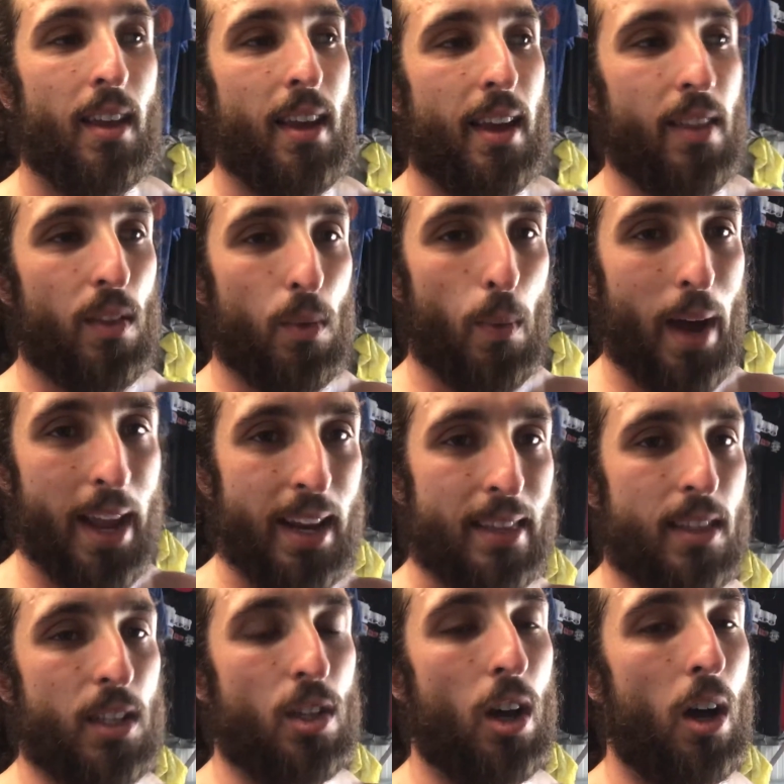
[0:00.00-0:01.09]
and the weight at
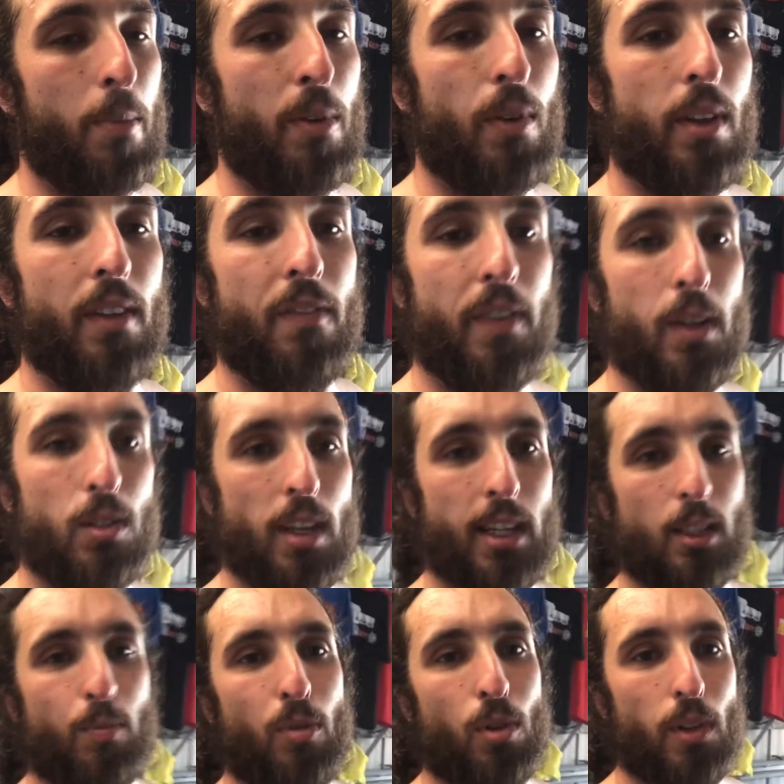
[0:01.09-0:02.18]
the top, it really feels like
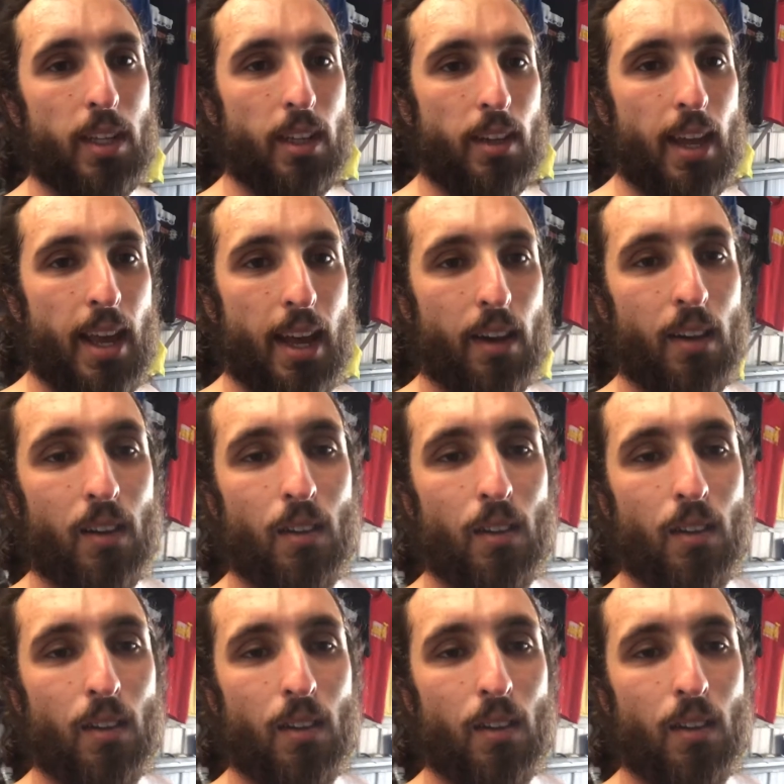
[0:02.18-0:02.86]
it's pulling you down